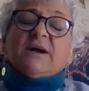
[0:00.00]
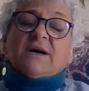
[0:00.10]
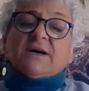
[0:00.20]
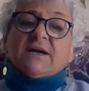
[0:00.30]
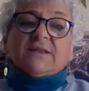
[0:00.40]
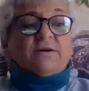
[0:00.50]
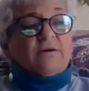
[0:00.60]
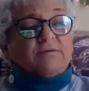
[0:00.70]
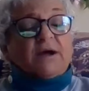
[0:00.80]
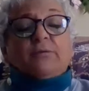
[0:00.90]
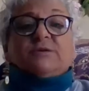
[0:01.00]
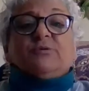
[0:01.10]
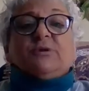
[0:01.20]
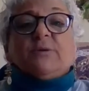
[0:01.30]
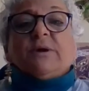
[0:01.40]
And that works
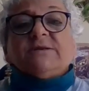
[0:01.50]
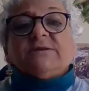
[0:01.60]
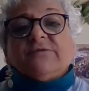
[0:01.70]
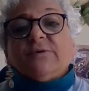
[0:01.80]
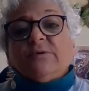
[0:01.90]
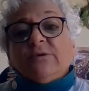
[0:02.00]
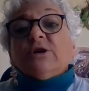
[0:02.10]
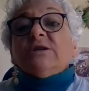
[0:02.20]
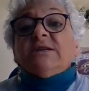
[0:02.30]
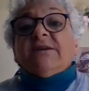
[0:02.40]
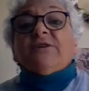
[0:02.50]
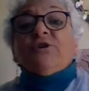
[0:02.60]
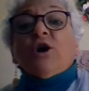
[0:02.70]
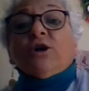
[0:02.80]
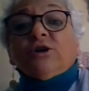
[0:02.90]
pretty well. So if the
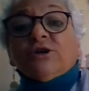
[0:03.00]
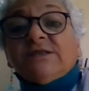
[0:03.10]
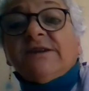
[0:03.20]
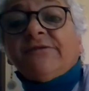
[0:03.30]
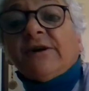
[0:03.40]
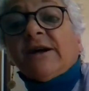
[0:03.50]
dog learns different